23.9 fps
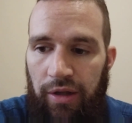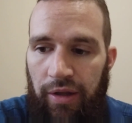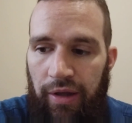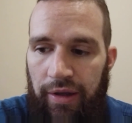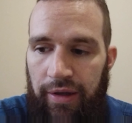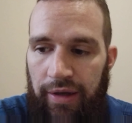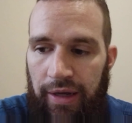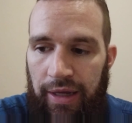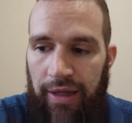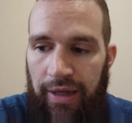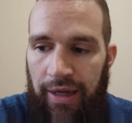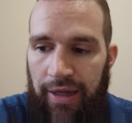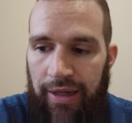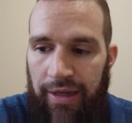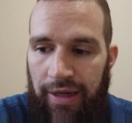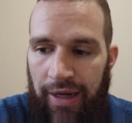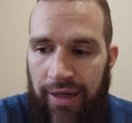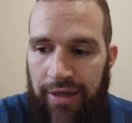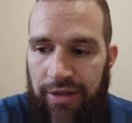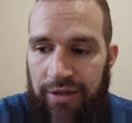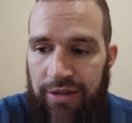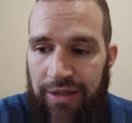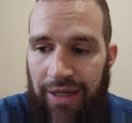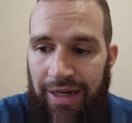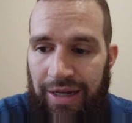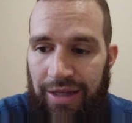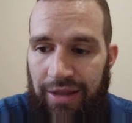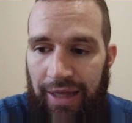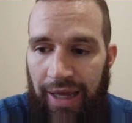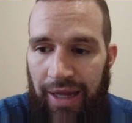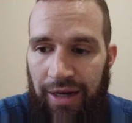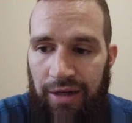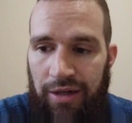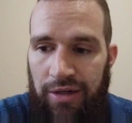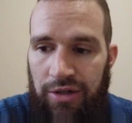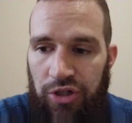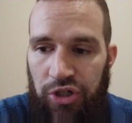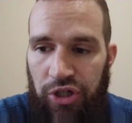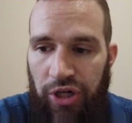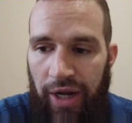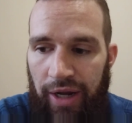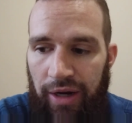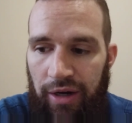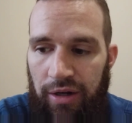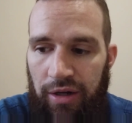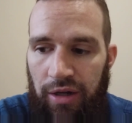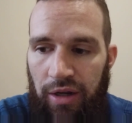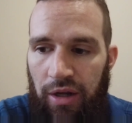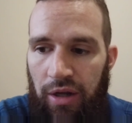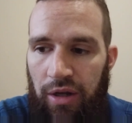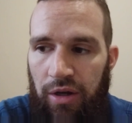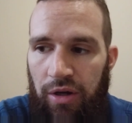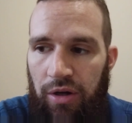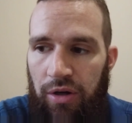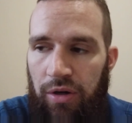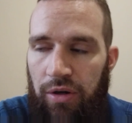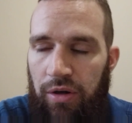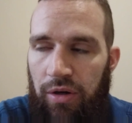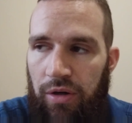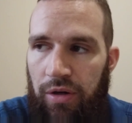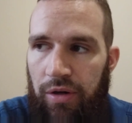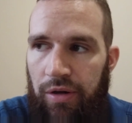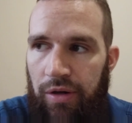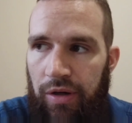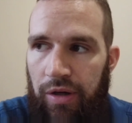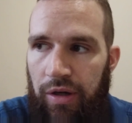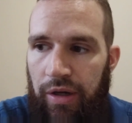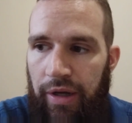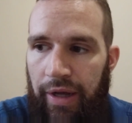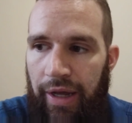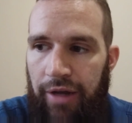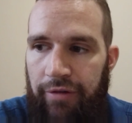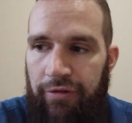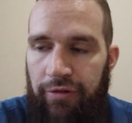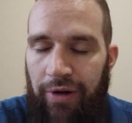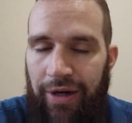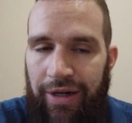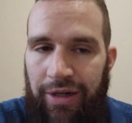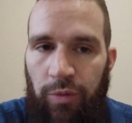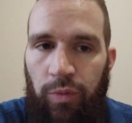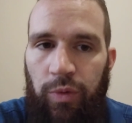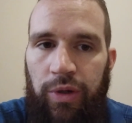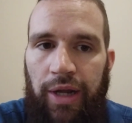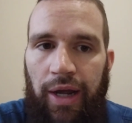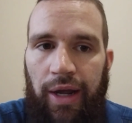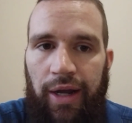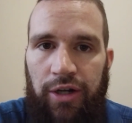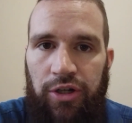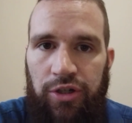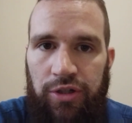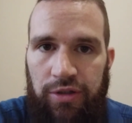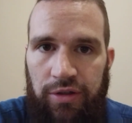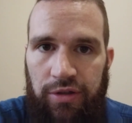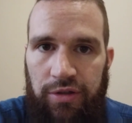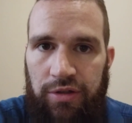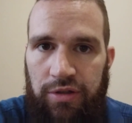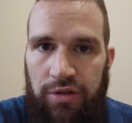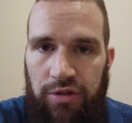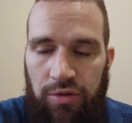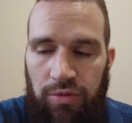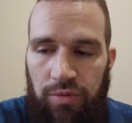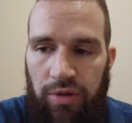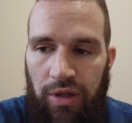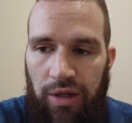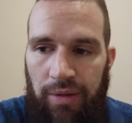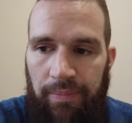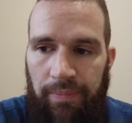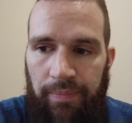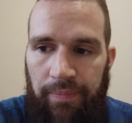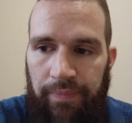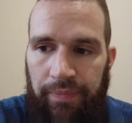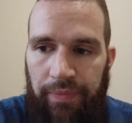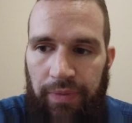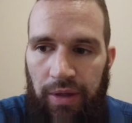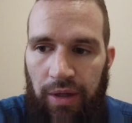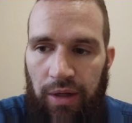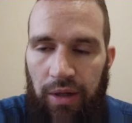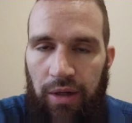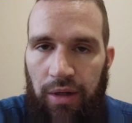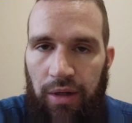And saying that can check for any reactions to them.